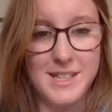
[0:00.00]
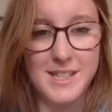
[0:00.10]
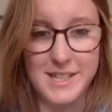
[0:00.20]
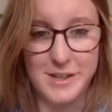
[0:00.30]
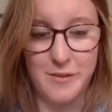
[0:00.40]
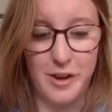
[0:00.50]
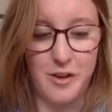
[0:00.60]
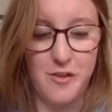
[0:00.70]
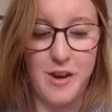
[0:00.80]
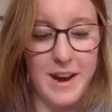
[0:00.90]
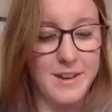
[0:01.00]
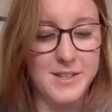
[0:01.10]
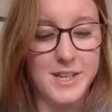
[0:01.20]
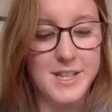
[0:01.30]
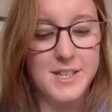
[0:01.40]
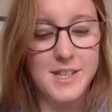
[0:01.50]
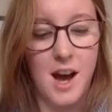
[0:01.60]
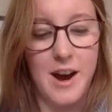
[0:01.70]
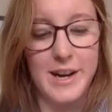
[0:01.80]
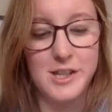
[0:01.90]
to consider for your
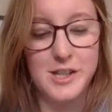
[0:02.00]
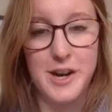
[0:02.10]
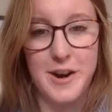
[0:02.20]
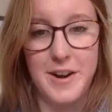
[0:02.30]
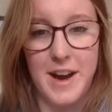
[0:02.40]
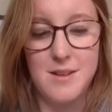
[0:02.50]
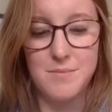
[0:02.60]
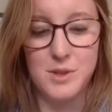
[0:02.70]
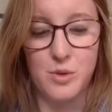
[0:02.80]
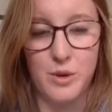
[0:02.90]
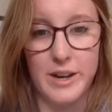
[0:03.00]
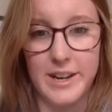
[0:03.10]
trousers are turnups,